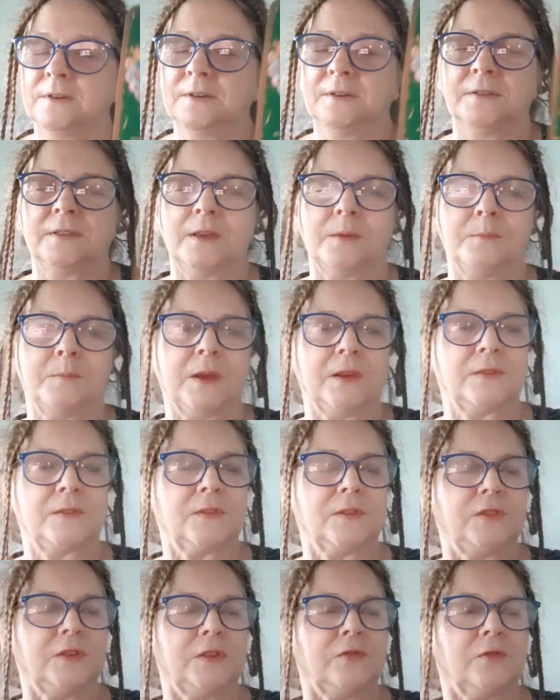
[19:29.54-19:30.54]
that makes
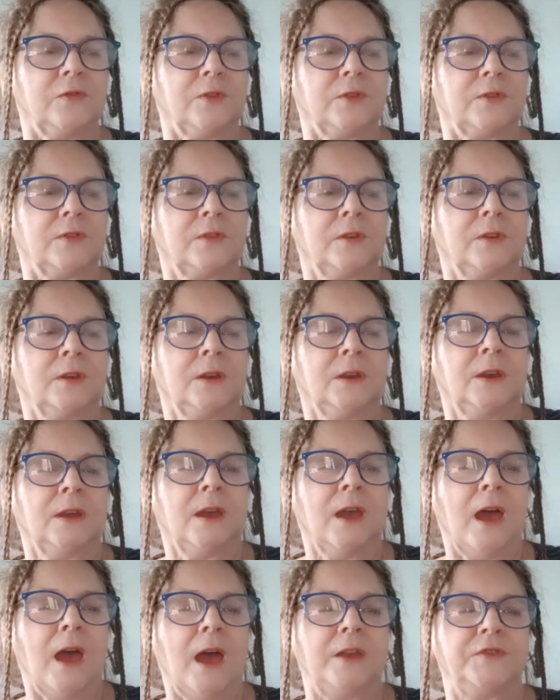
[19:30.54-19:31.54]
a difference.
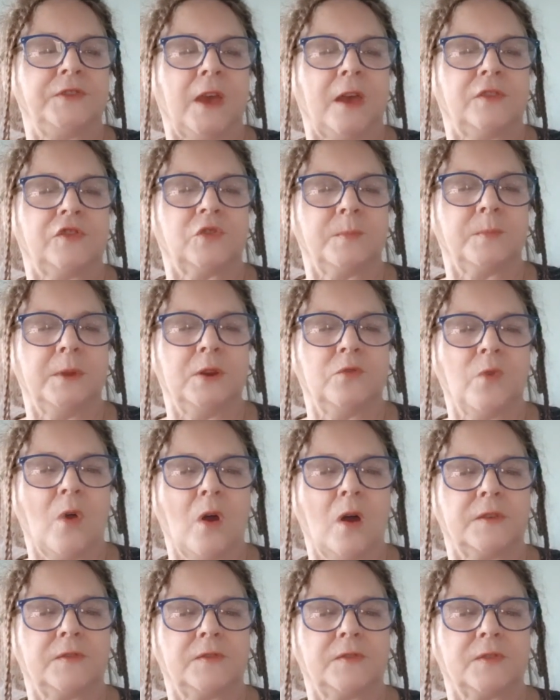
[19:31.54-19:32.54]
Attachment
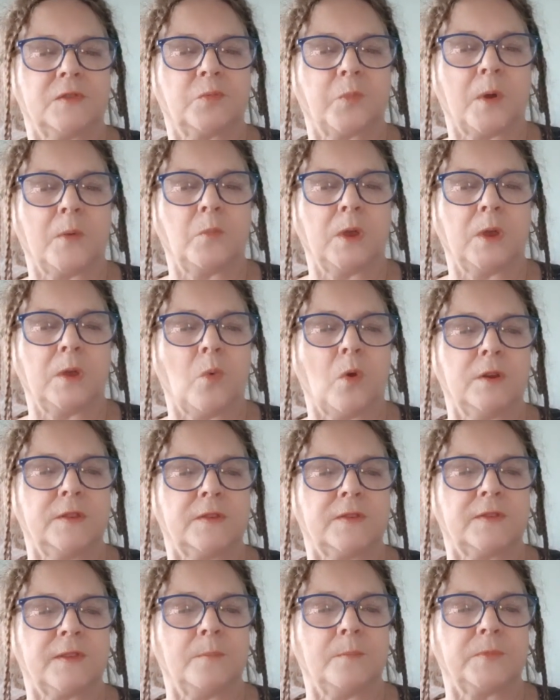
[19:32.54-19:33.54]
arises when we want
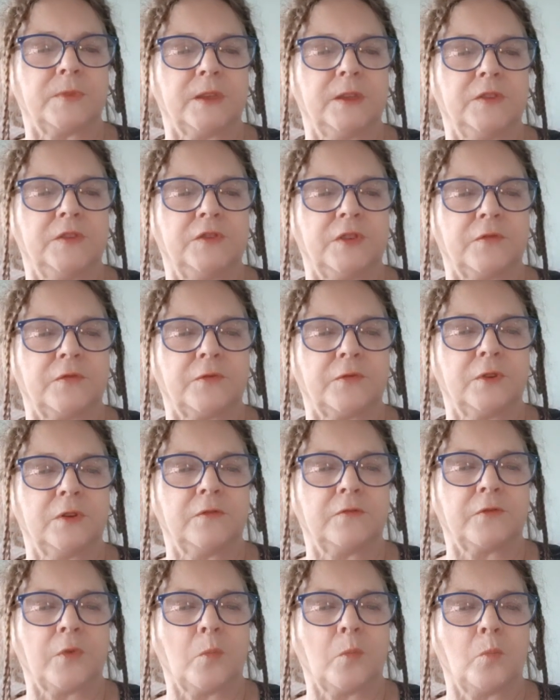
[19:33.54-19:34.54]
something different
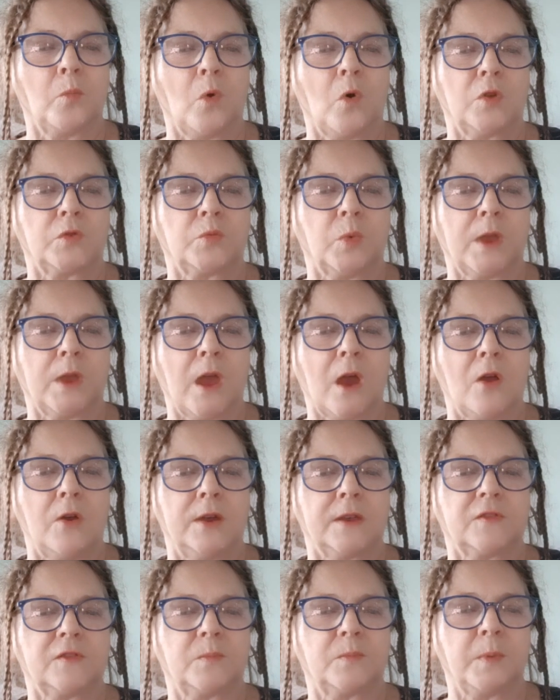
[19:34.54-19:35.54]
from what we are
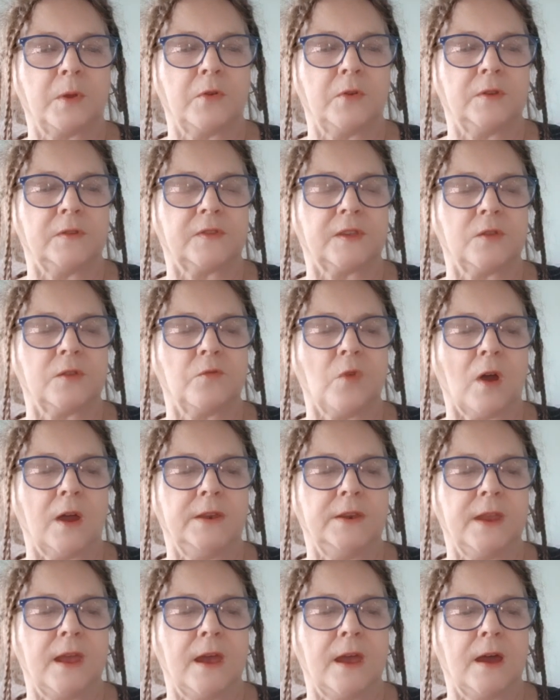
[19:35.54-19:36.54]
experiencing
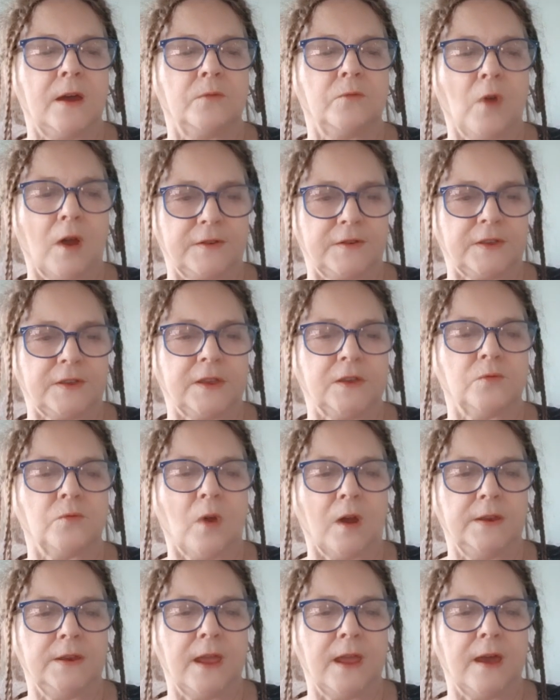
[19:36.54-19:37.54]
right now, right here,
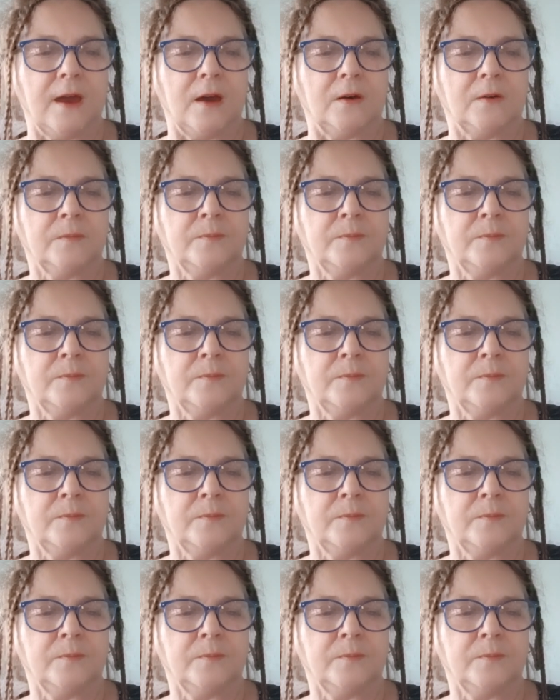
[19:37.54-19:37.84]
right now.